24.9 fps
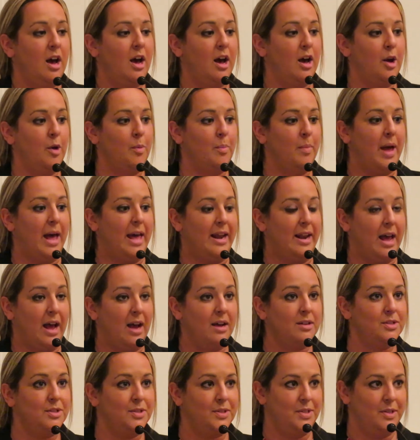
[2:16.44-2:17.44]
had
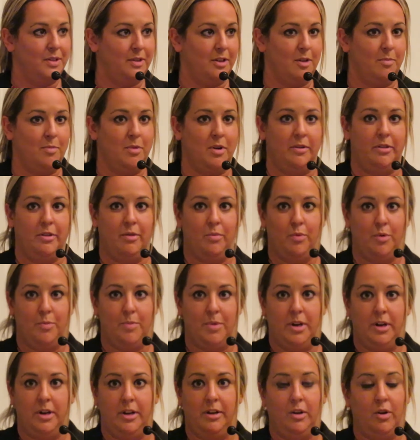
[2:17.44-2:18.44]
access to them, and the
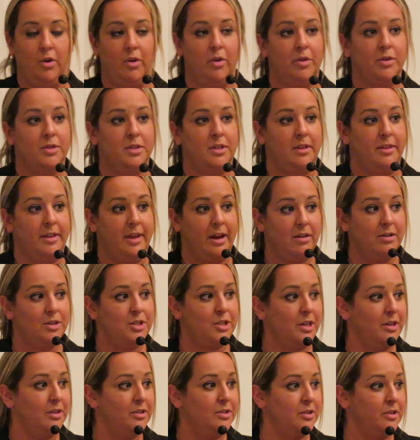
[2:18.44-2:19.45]
women and girls in their
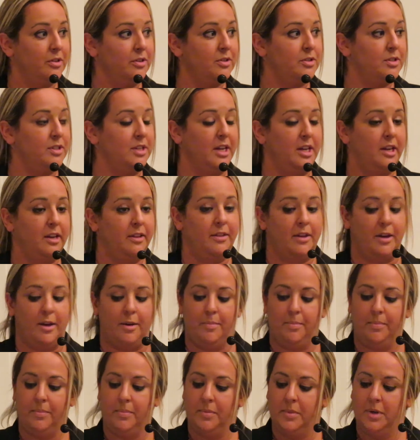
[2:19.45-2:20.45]
shelters needed
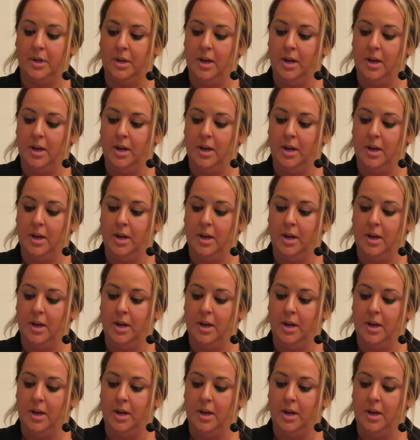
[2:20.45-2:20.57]
them.